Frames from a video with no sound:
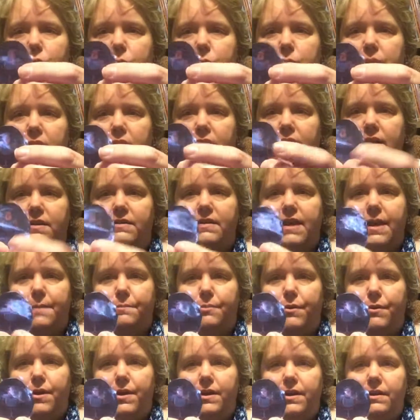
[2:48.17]
more mailing
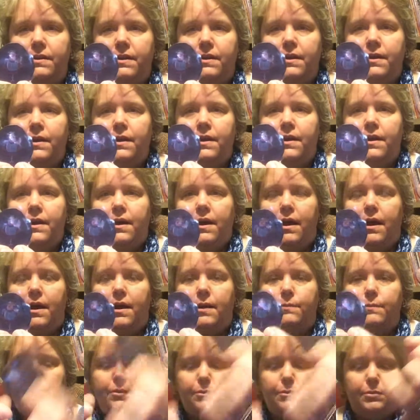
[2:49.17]
tape on.
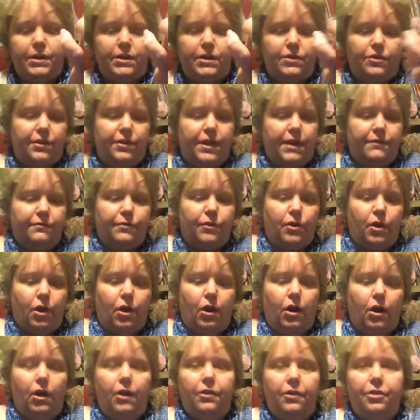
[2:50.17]
So you want to do that for
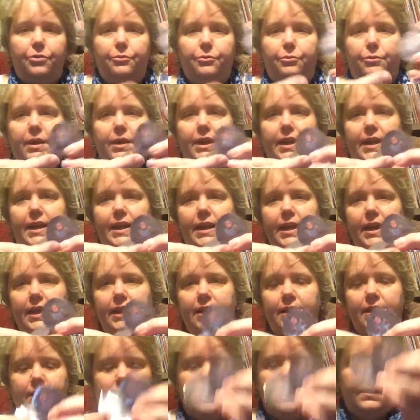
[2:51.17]
all 3
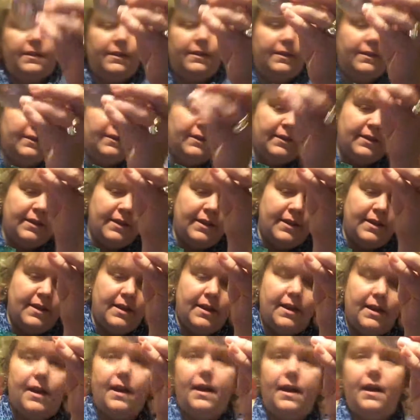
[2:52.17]

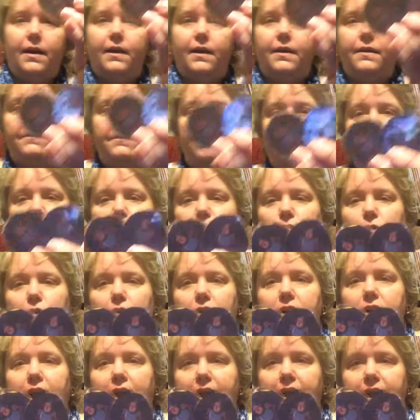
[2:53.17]
of
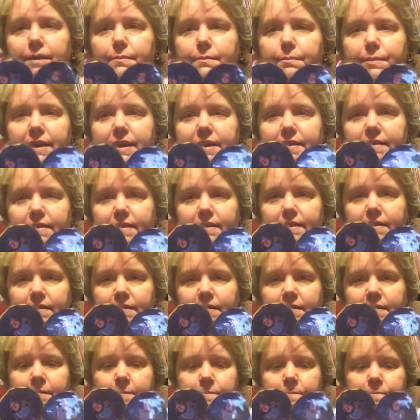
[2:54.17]
your knight
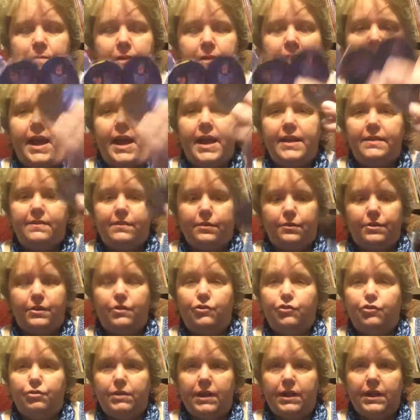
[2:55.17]
pieces. And so the
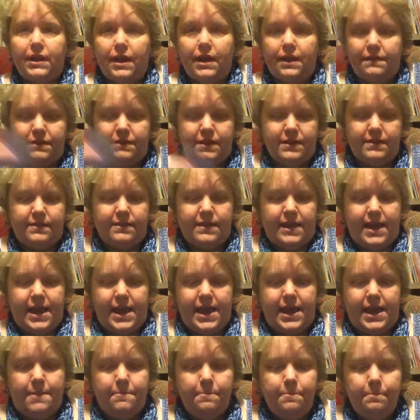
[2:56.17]
trick of this
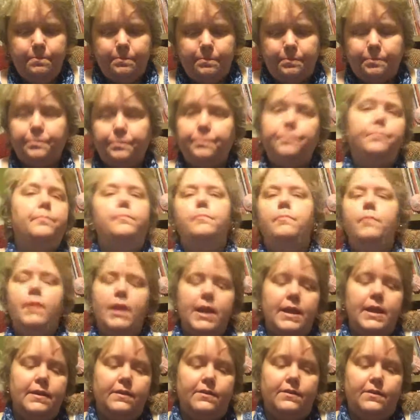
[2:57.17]
game
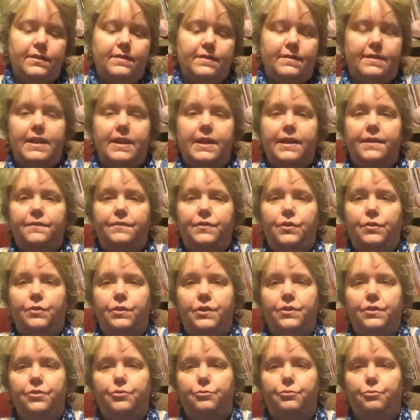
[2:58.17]
is to see if you
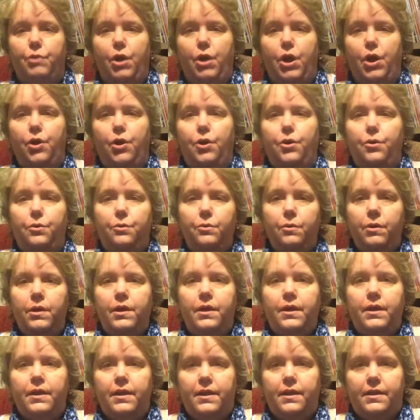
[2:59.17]
can throw
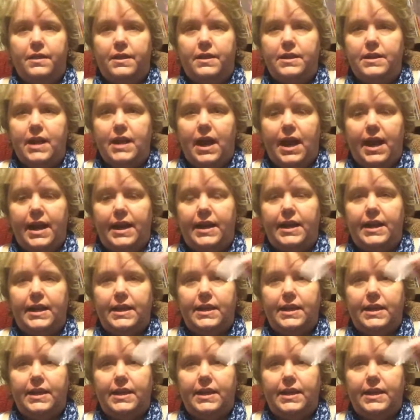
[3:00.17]
the knight